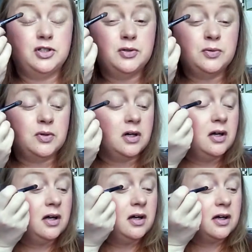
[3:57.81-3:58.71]
two
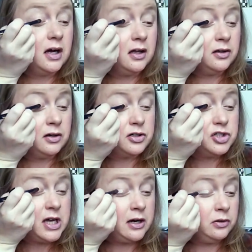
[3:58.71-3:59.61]
color
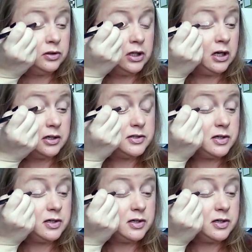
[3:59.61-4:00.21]
shadow look.